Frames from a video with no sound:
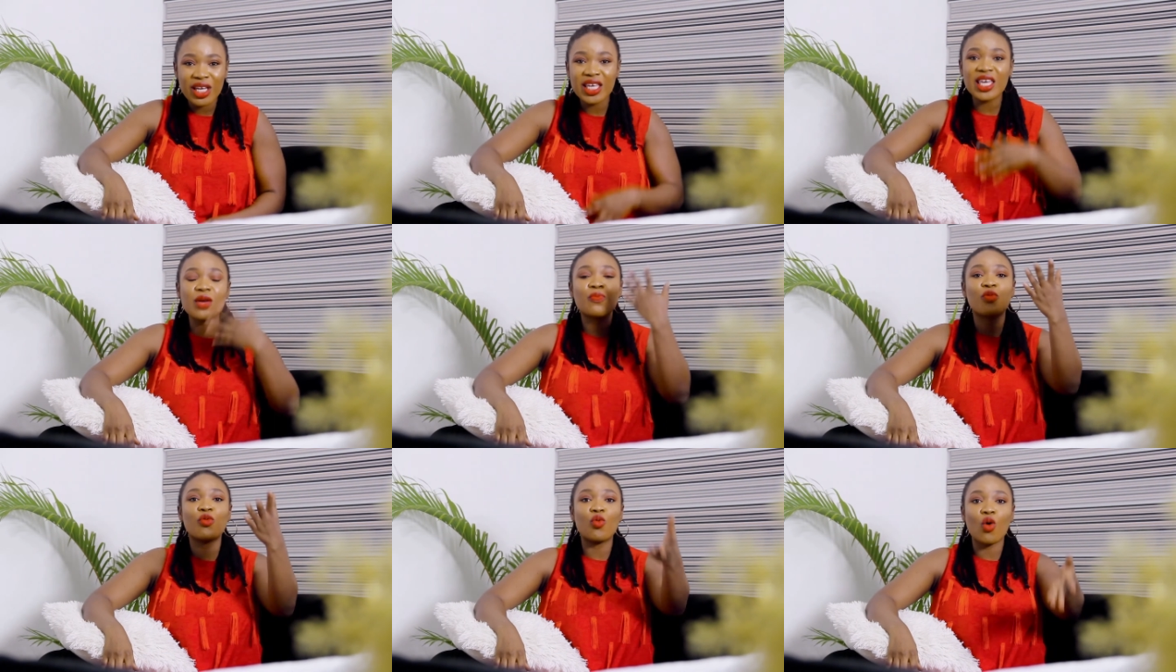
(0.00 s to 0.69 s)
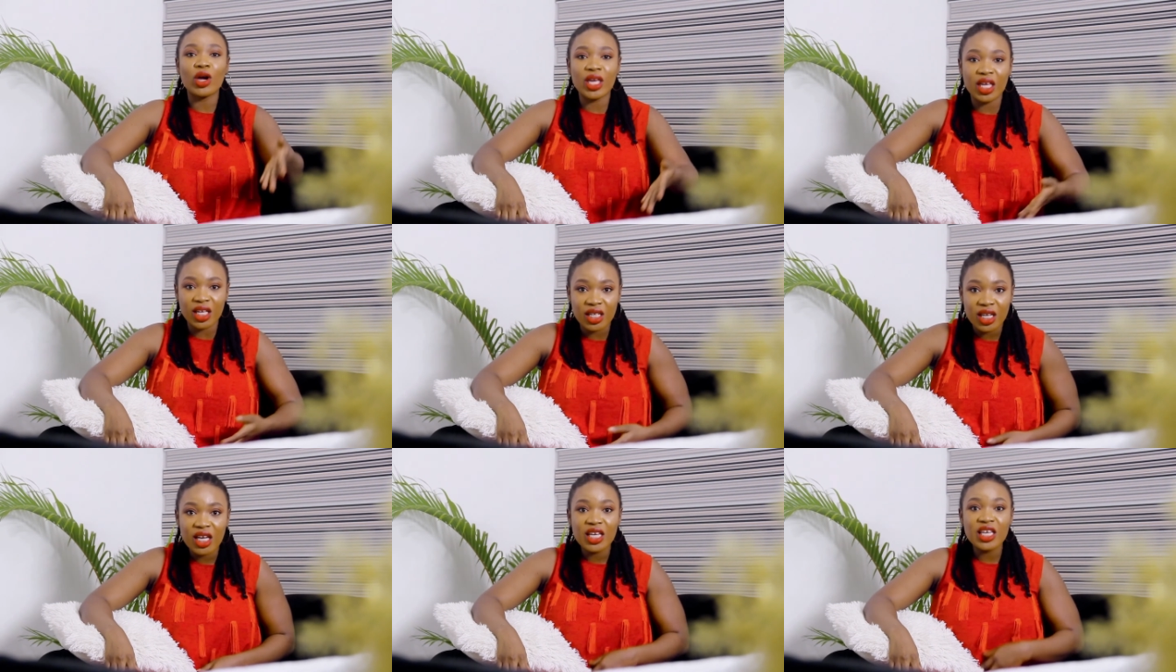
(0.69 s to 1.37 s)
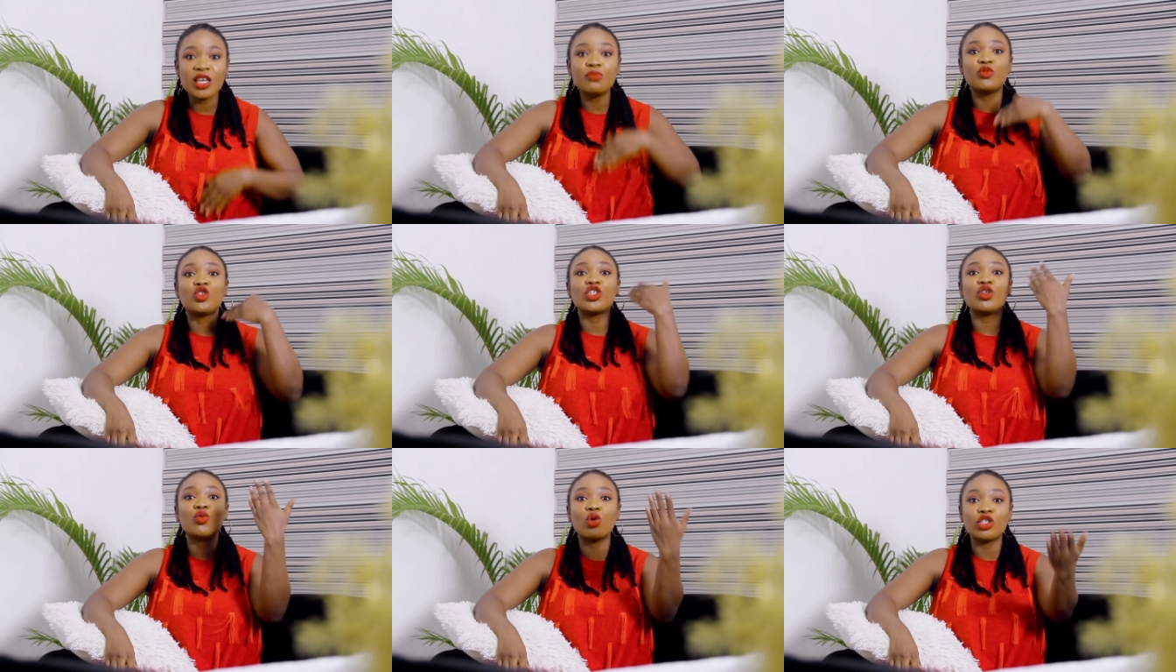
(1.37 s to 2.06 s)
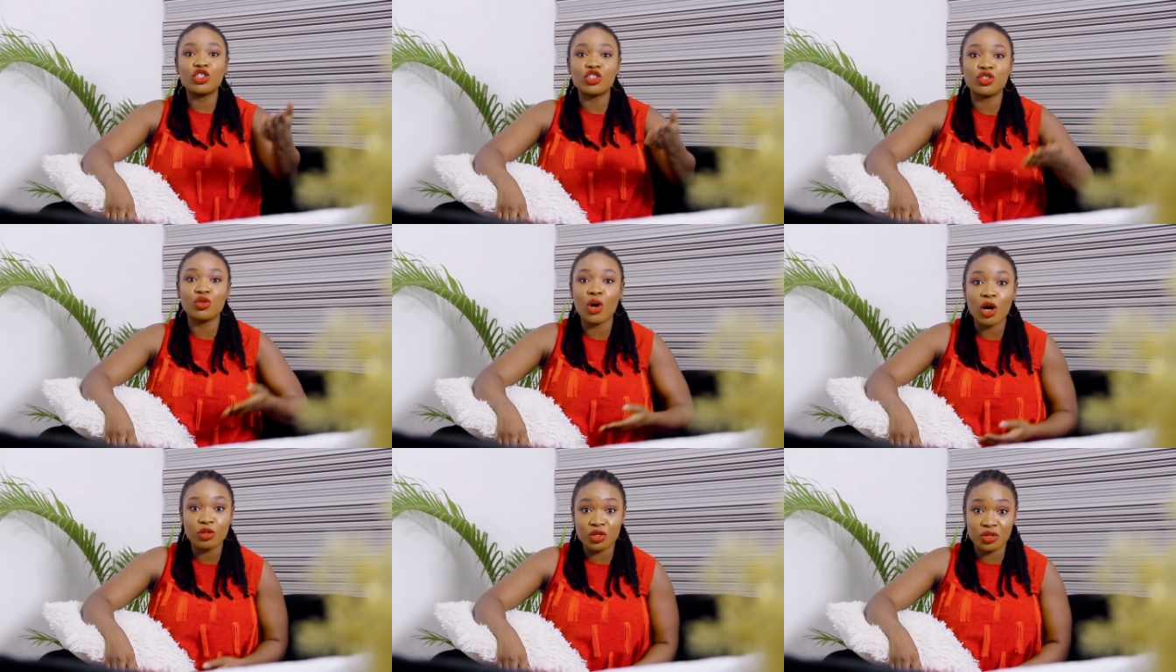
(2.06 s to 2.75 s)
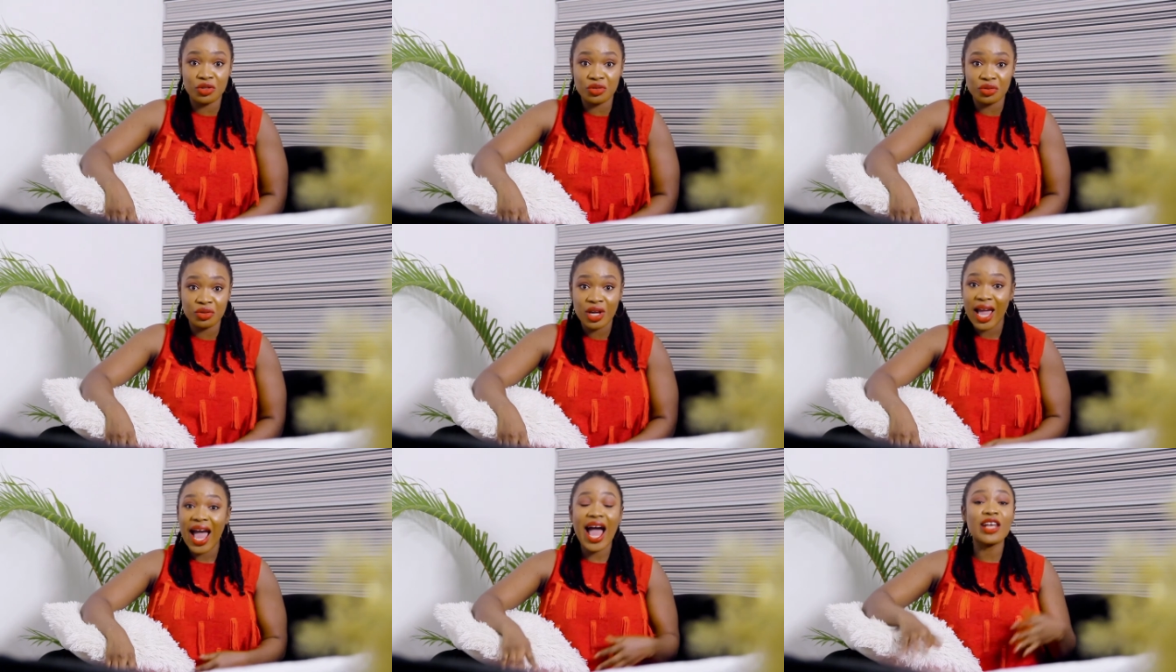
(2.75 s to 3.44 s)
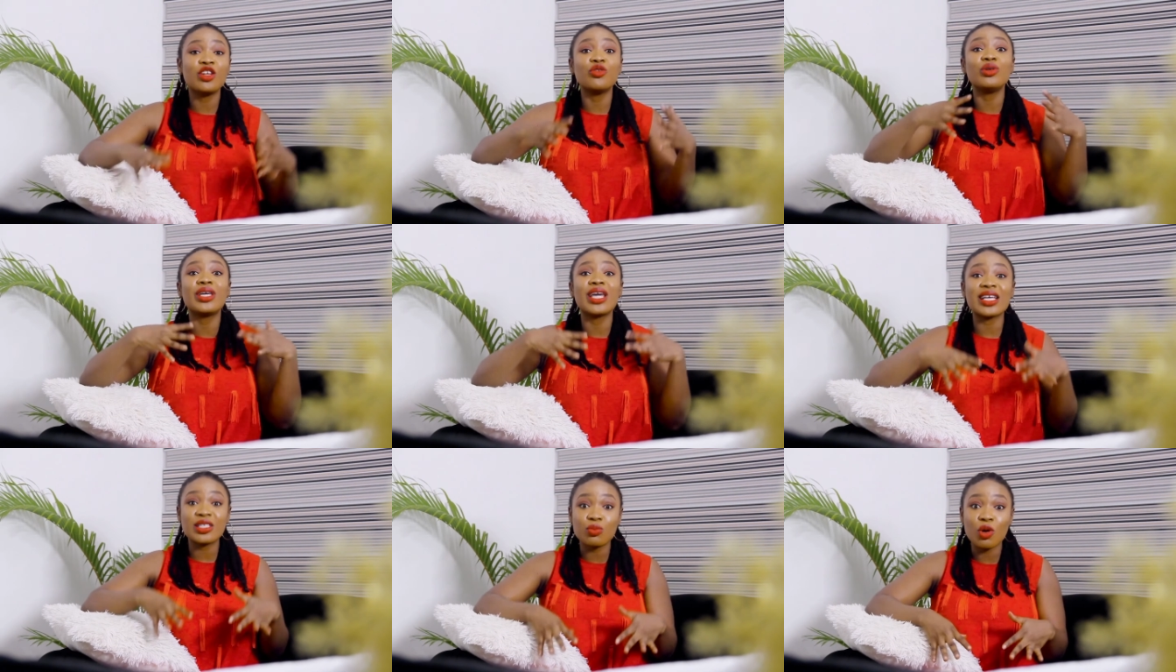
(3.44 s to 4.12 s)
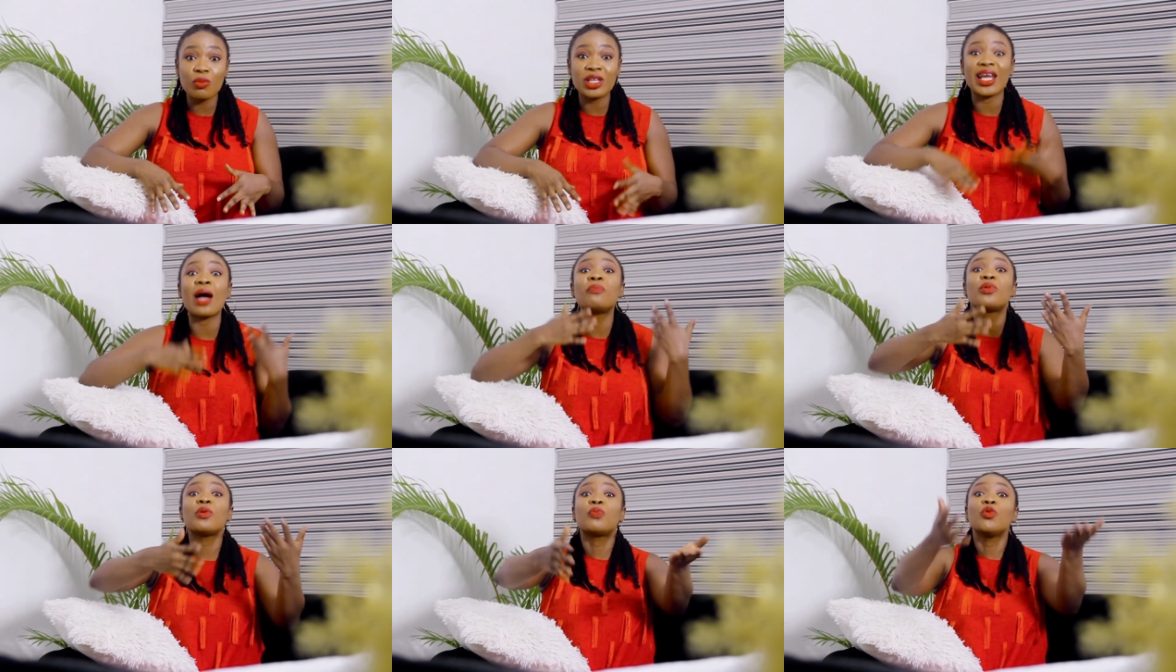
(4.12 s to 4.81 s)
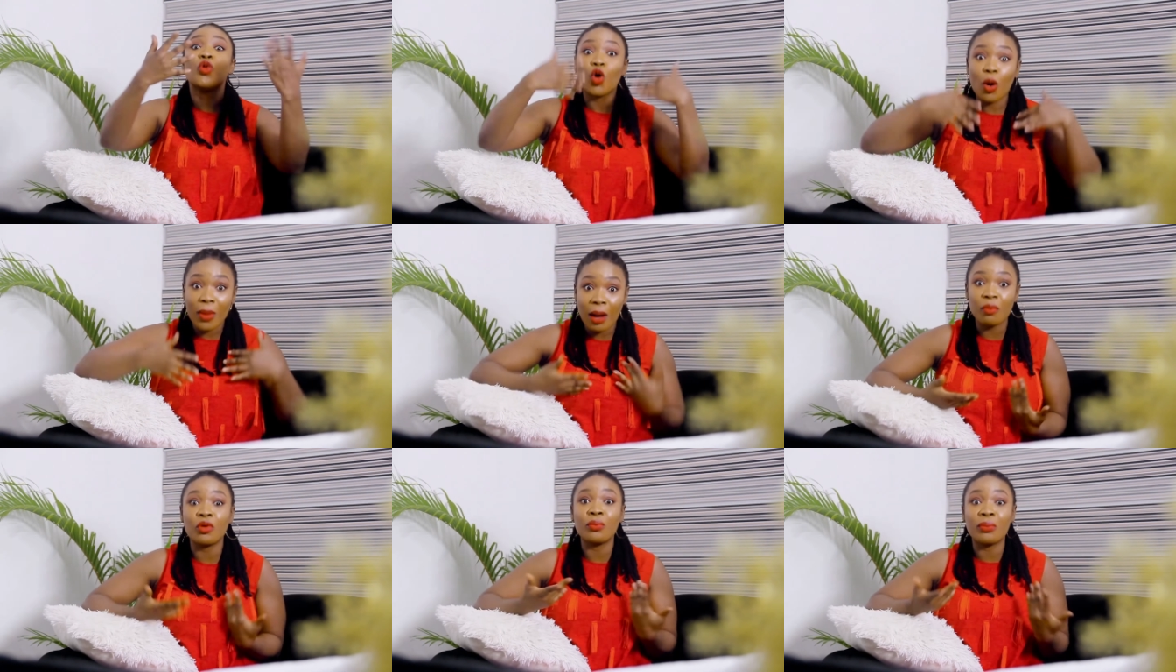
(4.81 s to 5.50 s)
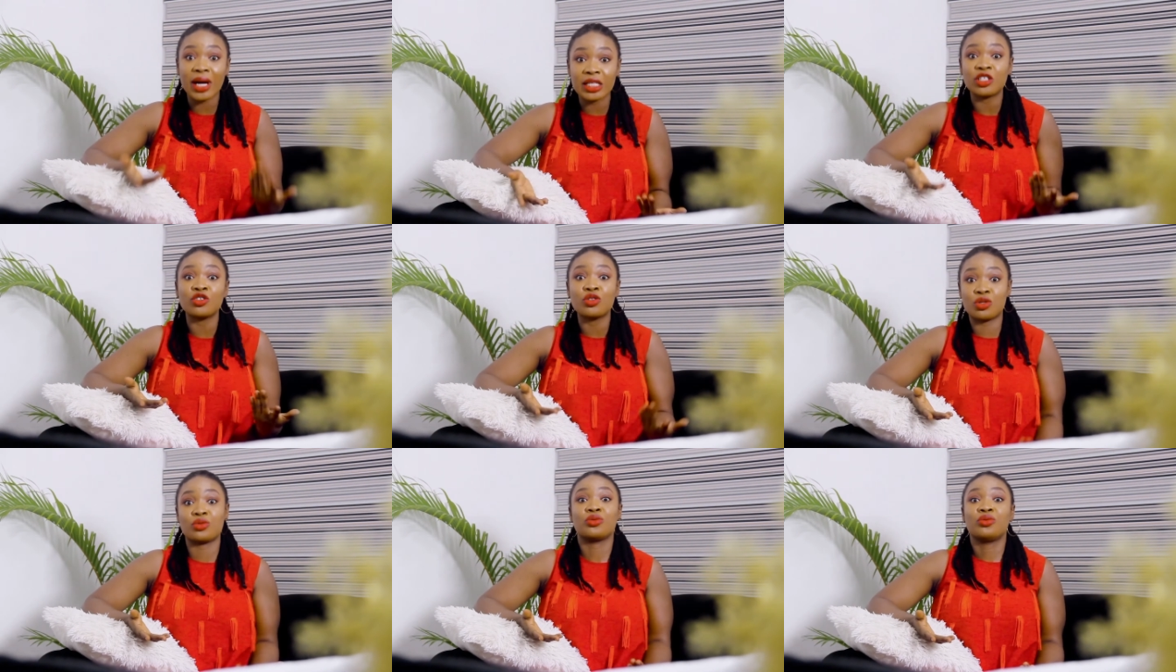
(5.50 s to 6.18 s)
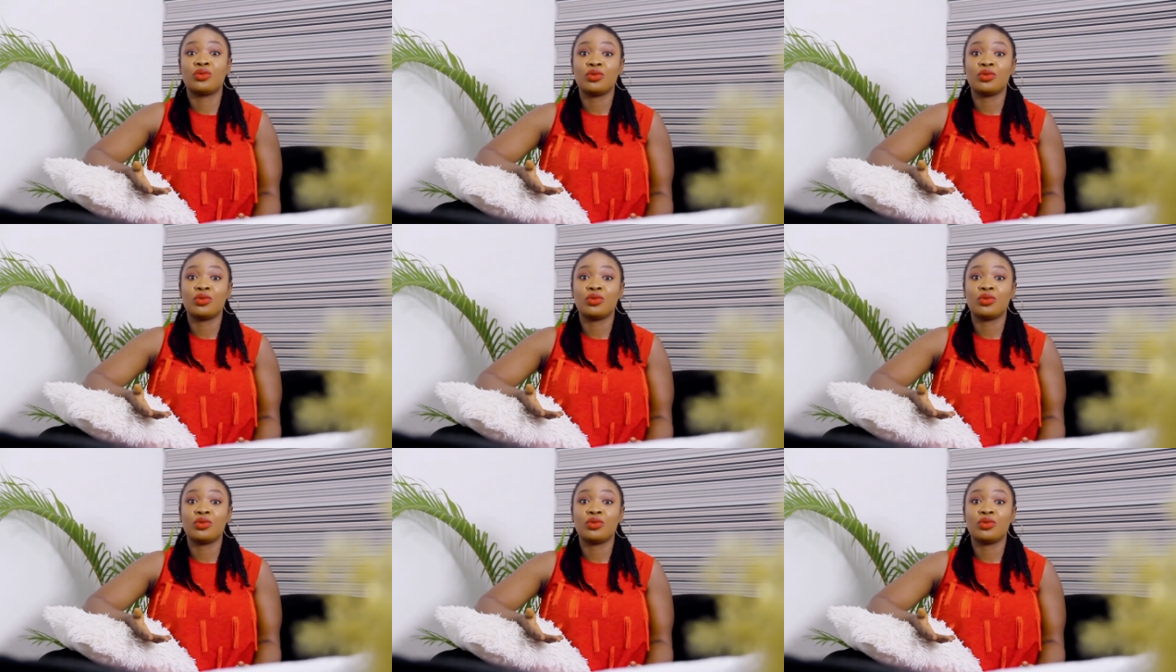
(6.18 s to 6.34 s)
Keep working. Keep doing what you know how to do. And you will get more money. And people will come and bombard you too.